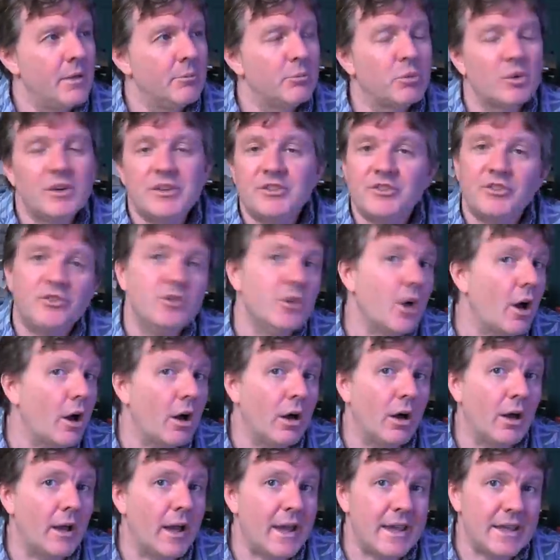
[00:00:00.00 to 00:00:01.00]
But it's
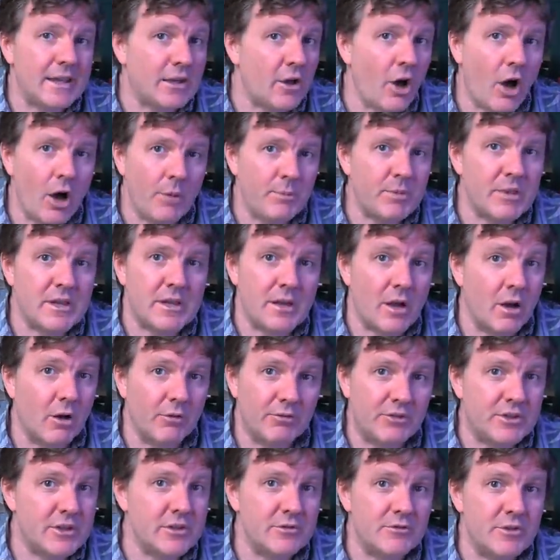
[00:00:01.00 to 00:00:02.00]
not a copy
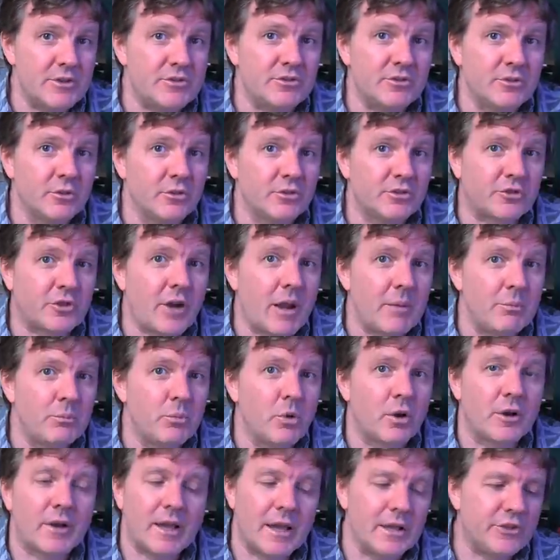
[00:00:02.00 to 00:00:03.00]
of the original
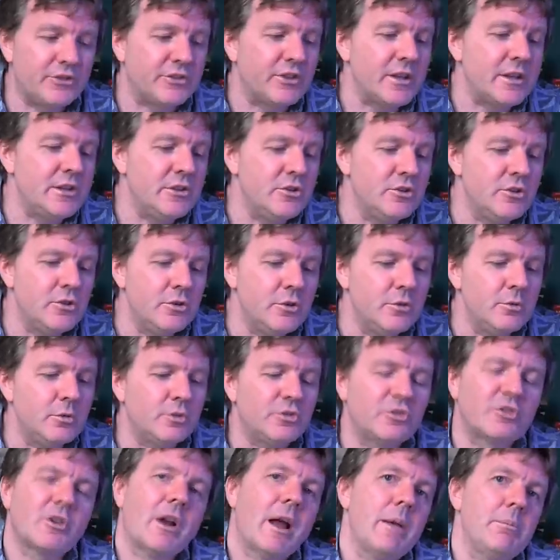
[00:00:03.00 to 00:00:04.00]
scrapbook. It's a new
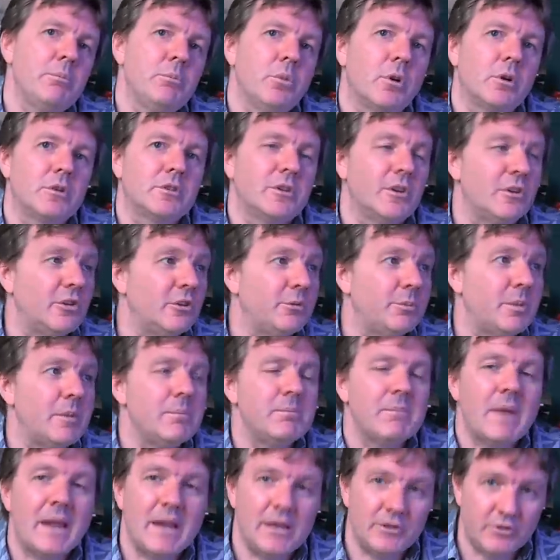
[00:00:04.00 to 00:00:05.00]
scrapbook that has
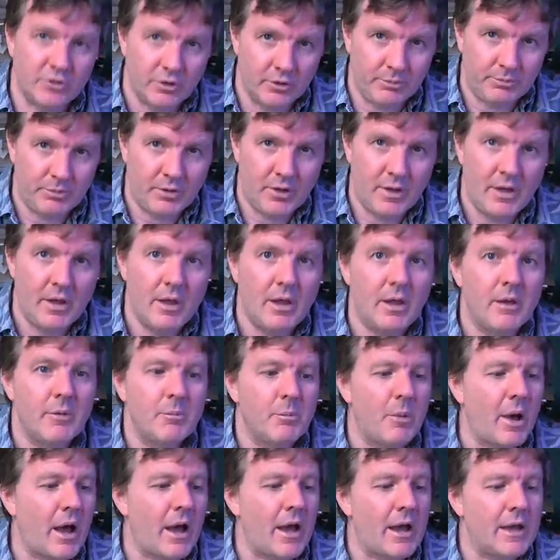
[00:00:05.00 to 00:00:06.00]
been made up
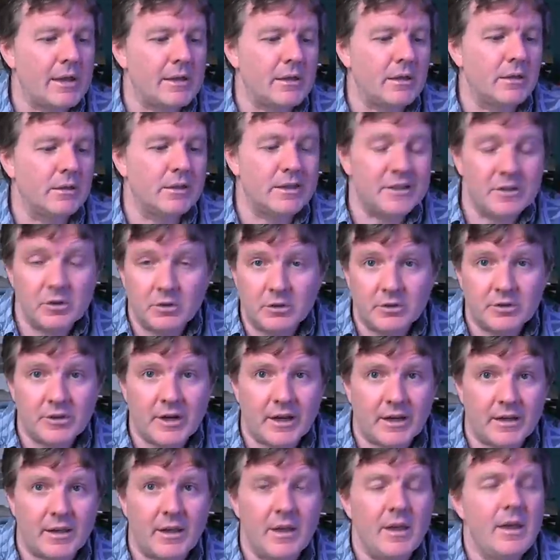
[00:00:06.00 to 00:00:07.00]
by Lee
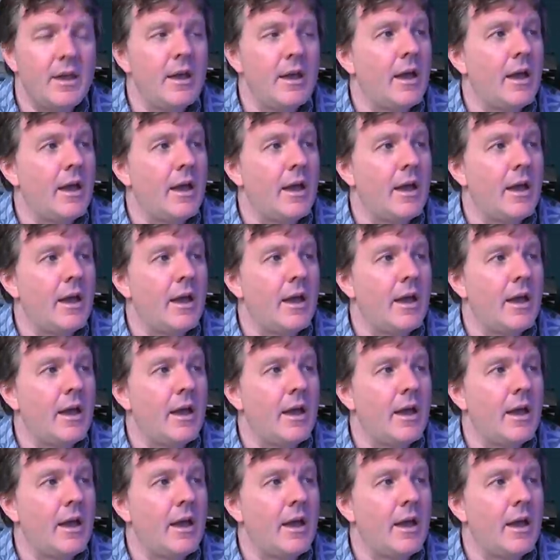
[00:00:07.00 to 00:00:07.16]
Unkrich.